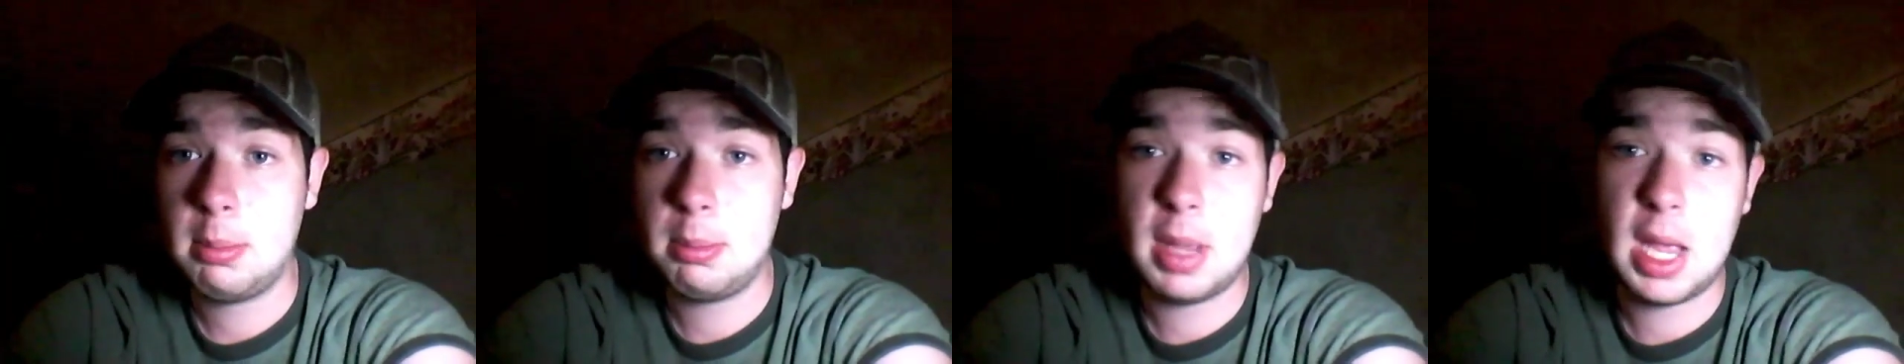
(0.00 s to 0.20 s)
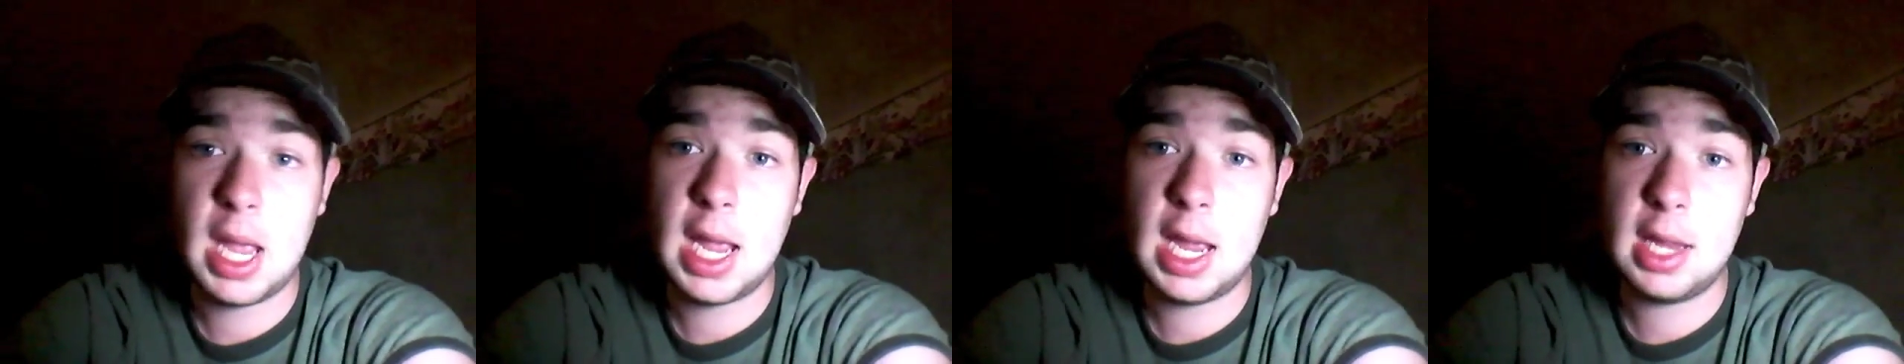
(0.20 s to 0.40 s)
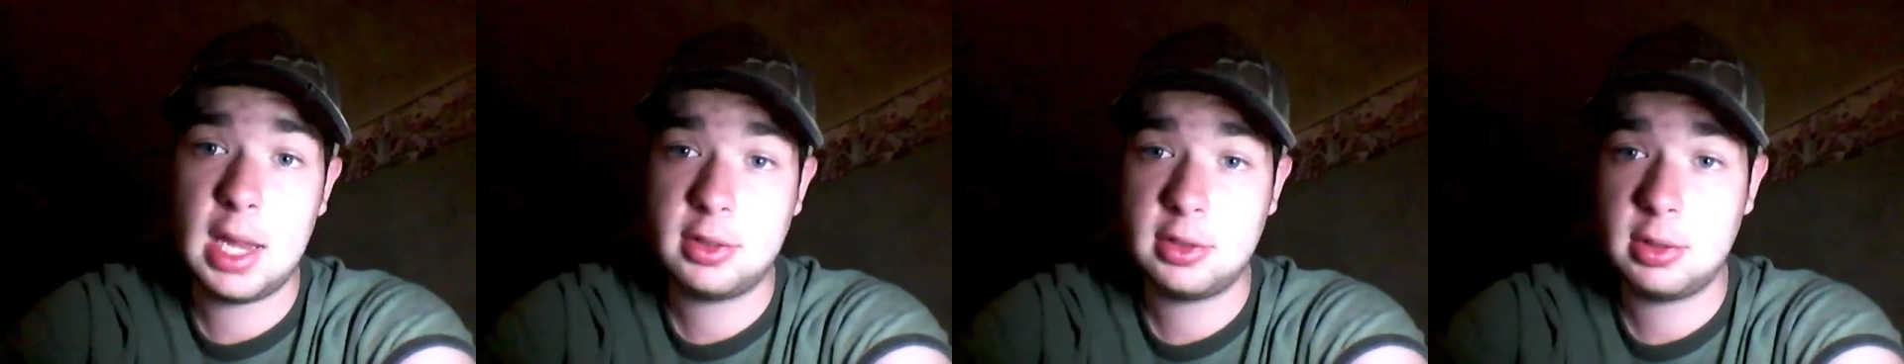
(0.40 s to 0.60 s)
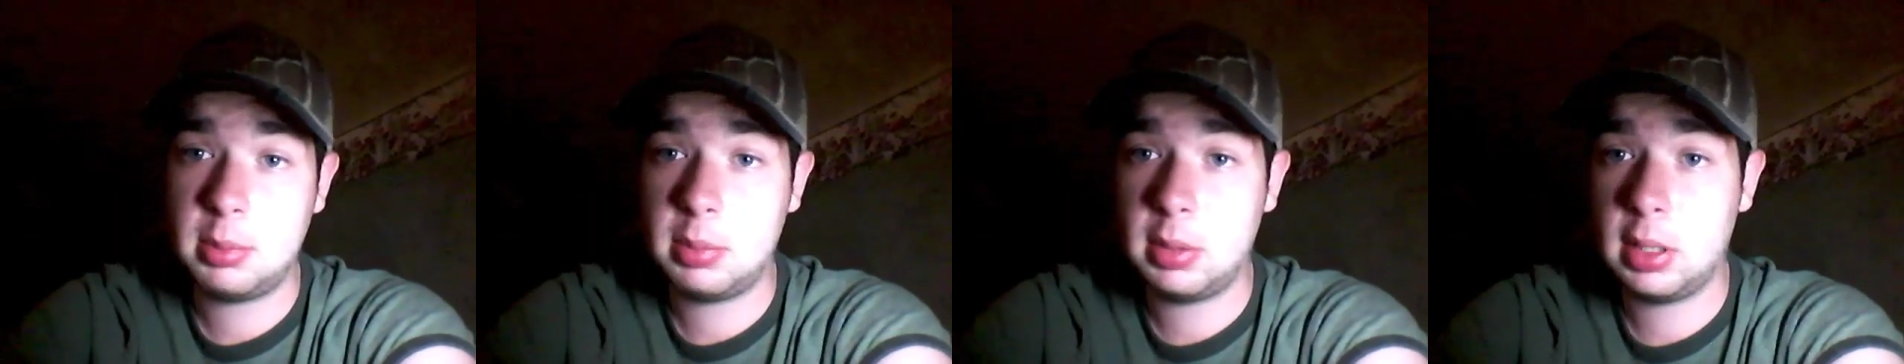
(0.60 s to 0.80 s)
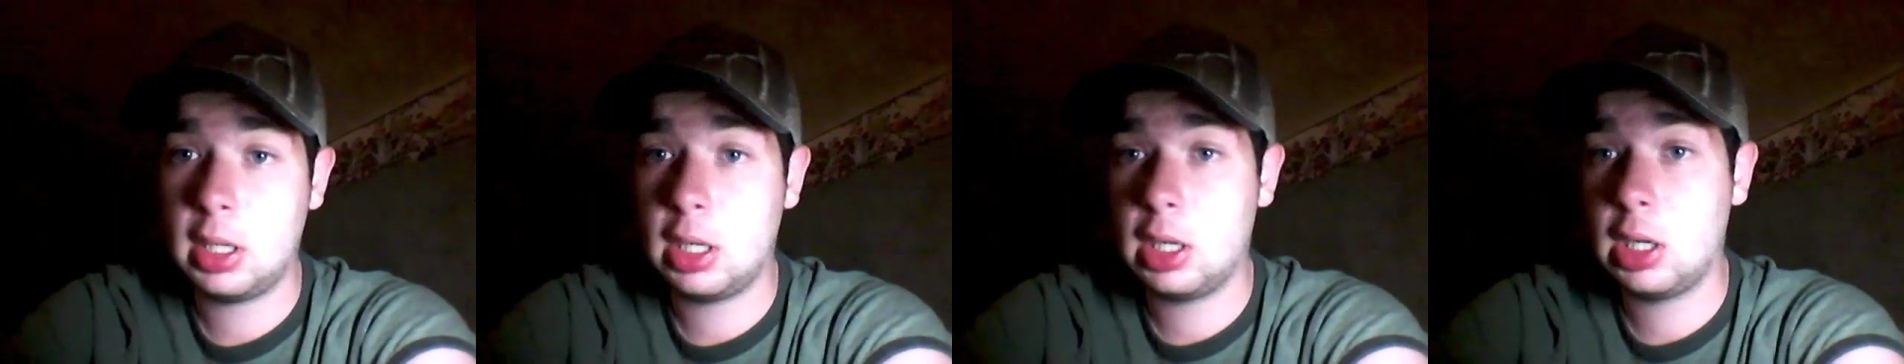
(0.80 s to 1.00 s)
bass
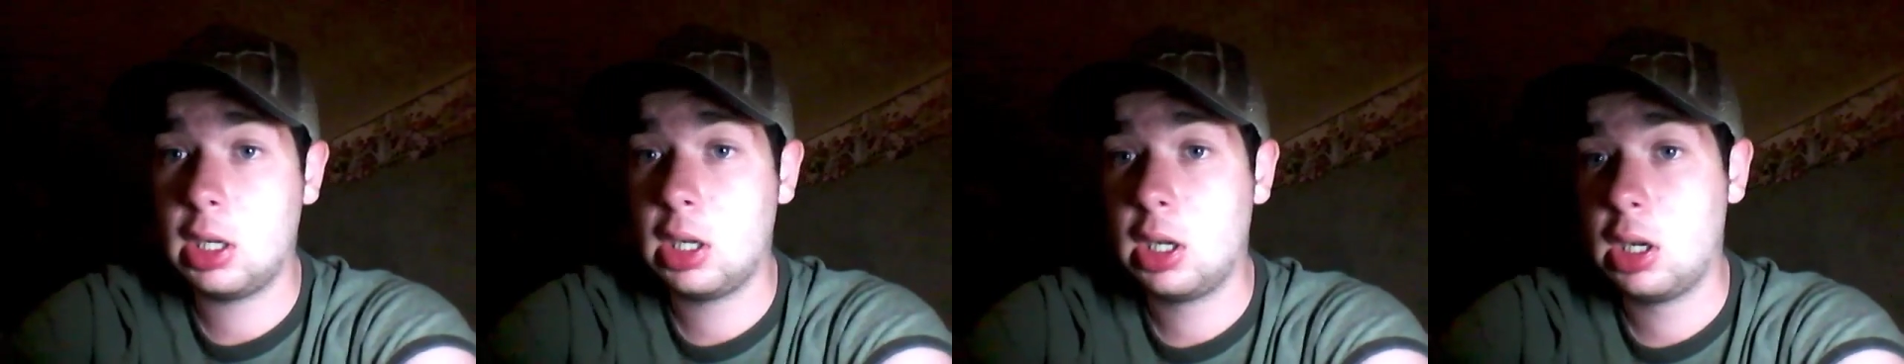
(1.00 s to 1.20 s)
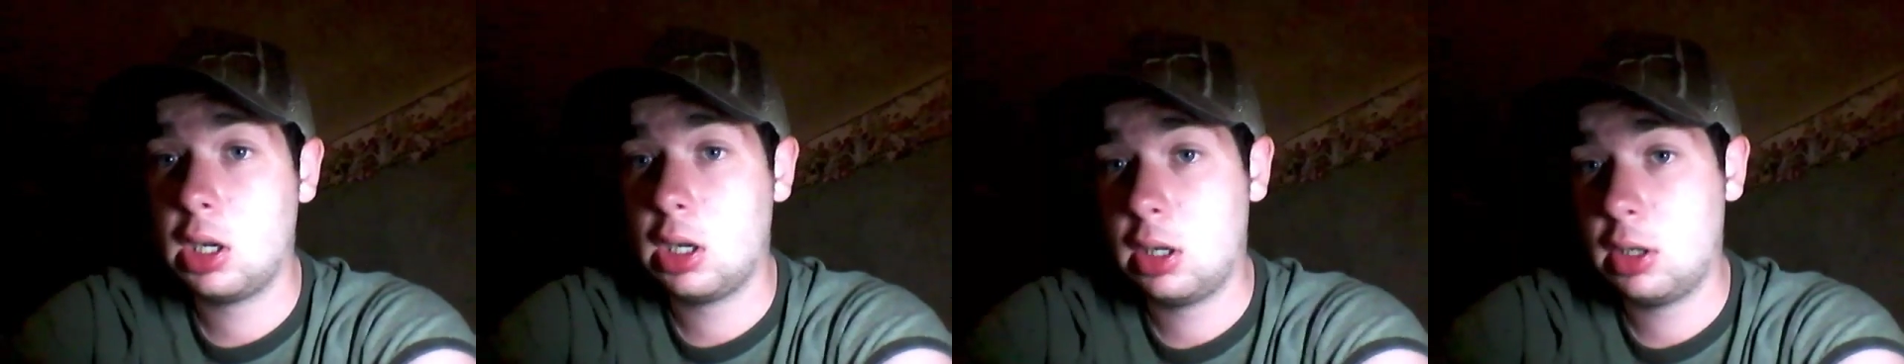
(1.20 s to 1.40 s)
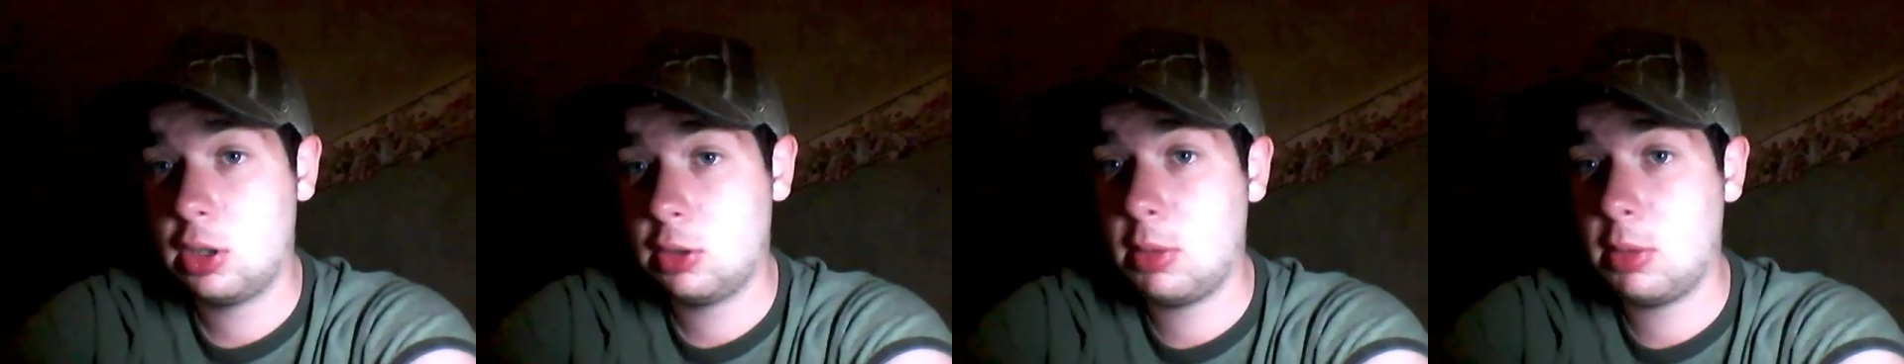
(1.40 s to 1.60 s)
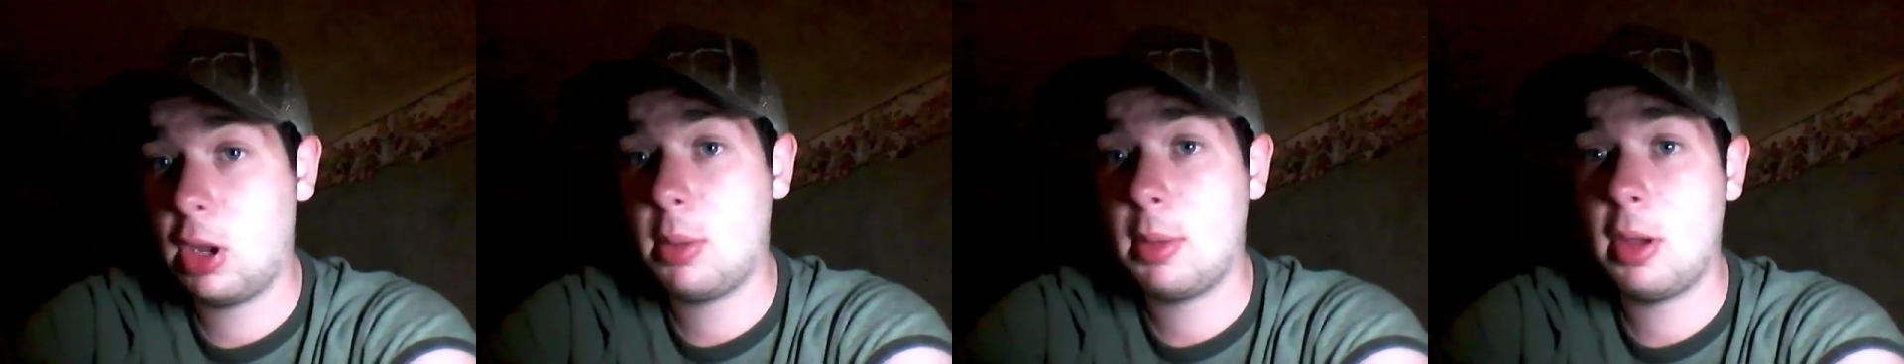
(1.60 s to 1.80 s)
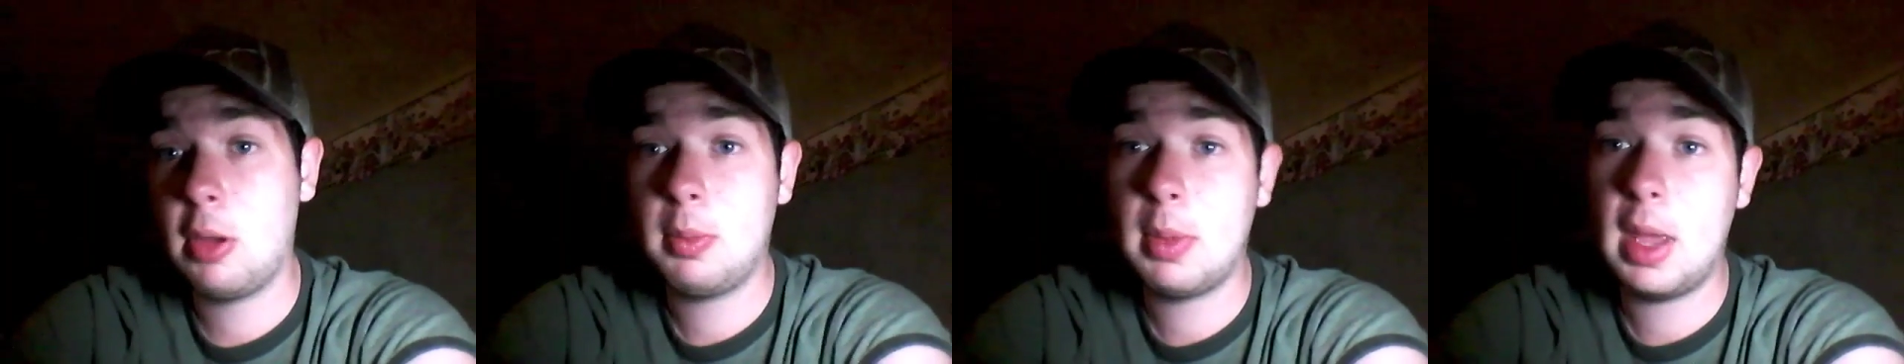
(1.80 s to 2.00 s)
up there,
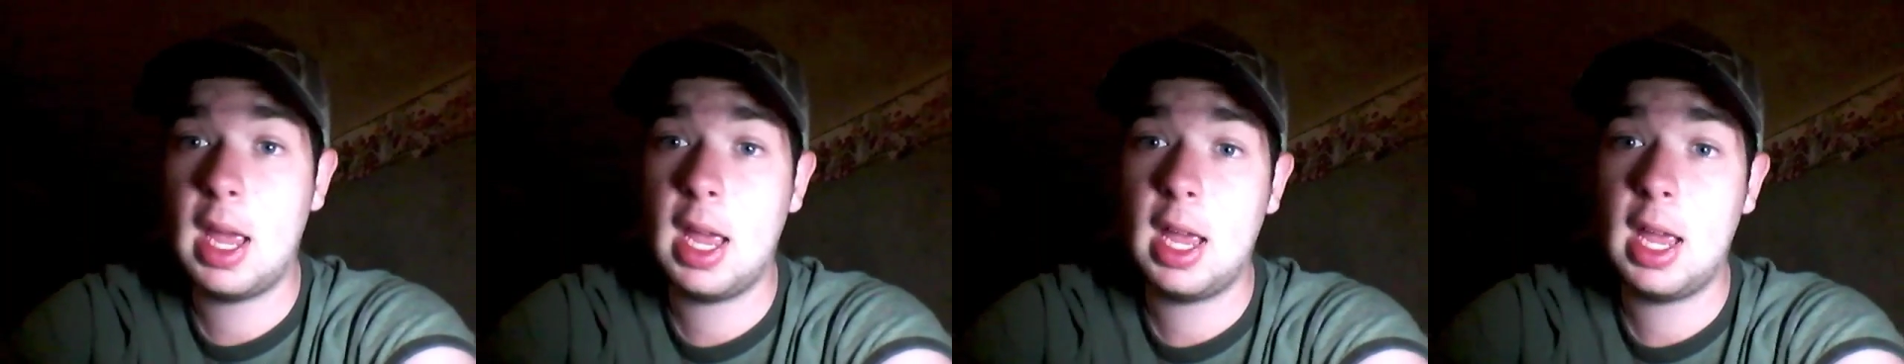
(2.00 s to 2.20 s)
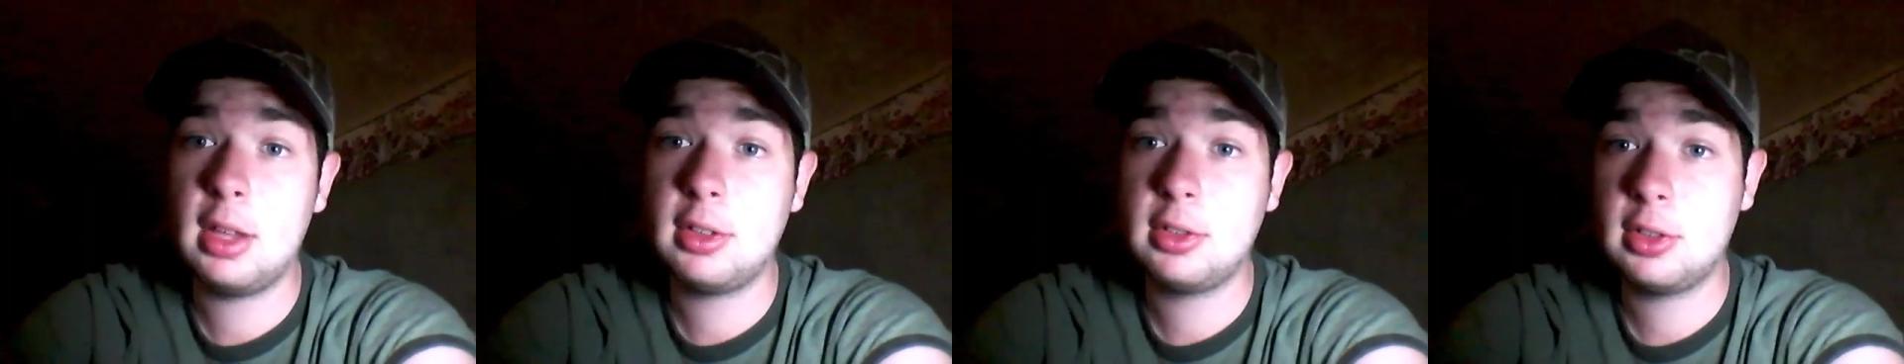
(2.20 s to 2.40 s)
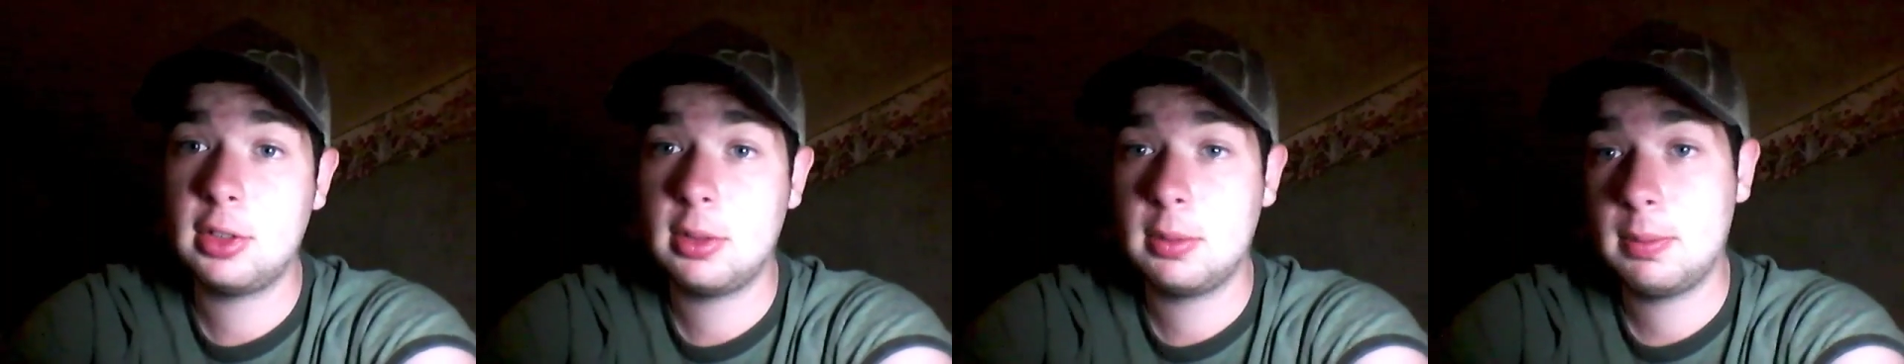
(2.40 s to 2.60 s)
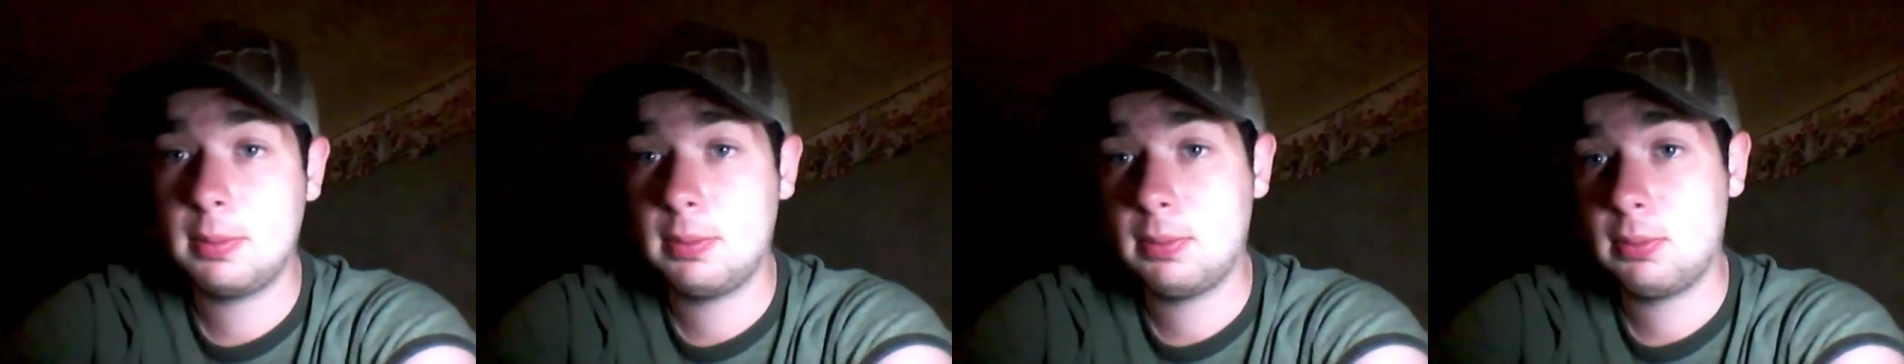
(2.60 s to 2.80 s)
smallmouth bass.